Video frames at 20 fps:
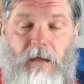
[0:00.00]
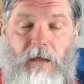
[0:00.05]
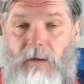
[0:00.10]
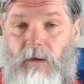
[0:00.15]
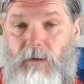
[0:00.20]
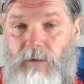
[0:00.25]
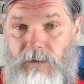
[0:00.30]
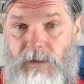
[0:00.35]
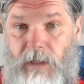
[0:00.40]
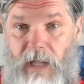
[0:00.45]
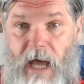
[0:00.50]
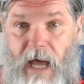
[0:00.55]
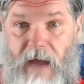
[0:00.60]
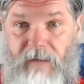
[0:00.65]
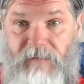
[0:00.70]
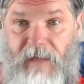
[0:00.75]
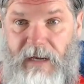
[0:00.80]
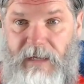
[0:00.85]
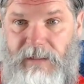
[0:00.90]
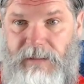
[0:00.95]
Those
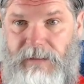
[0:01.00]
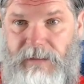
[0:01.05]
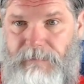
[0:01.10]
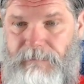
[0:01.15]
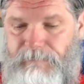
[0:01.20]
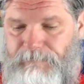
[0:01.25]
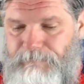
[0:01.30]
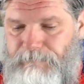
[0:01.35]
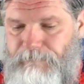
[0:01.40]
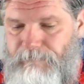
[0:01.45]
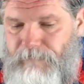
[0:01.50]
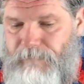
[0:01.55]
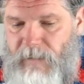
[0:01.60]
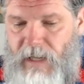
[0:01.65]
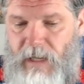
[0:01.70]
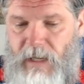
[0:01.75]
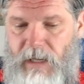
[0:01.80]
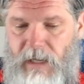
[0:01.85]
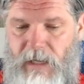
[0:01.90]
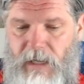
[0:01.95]
alive, that is.
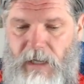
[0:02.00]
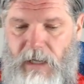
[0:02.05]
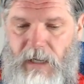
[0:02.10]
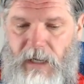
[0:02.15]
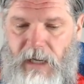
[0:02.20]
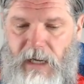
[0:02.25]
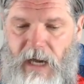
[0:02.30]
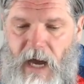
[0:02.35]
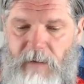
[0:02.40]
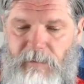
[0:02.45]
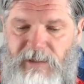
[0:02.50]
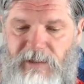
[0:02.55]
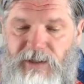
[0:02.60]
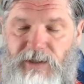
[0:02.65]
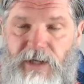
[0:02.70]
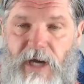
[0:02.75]
Economist